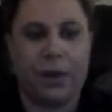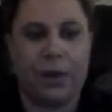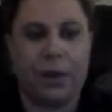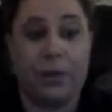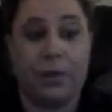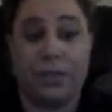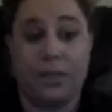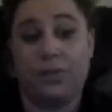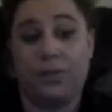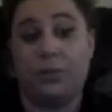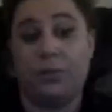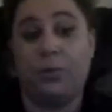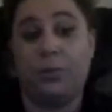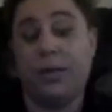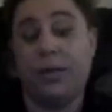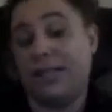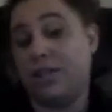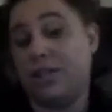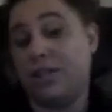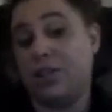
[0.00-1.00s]
All right, so
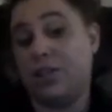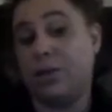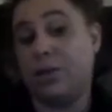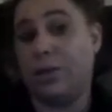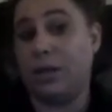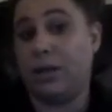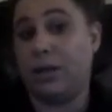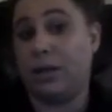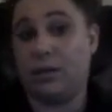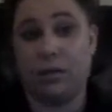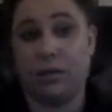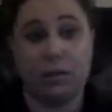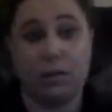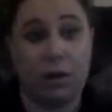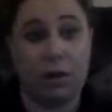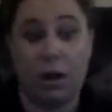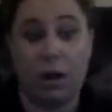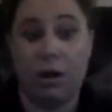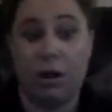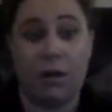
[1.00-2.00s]
we essentially went
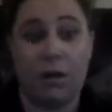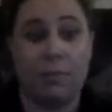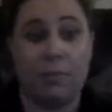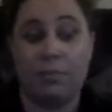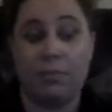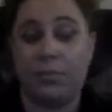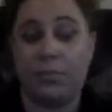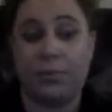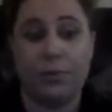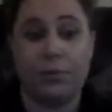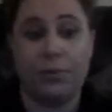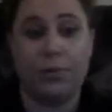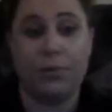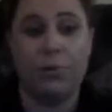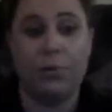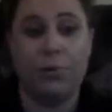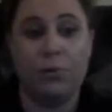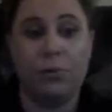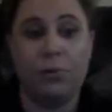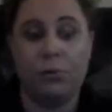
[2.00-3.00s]

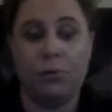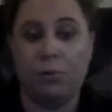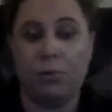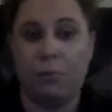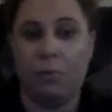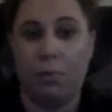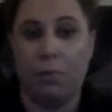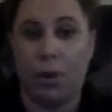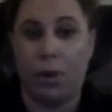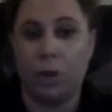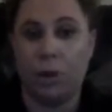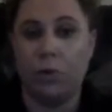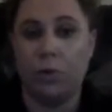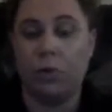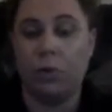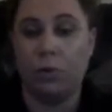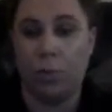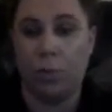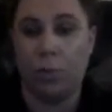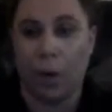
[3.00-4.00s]
through
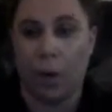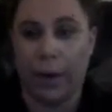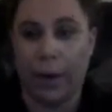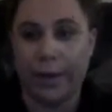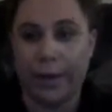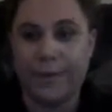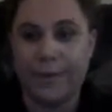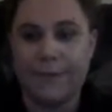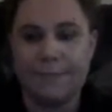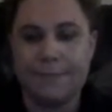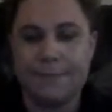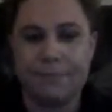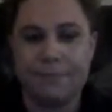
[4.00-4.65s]
module 1.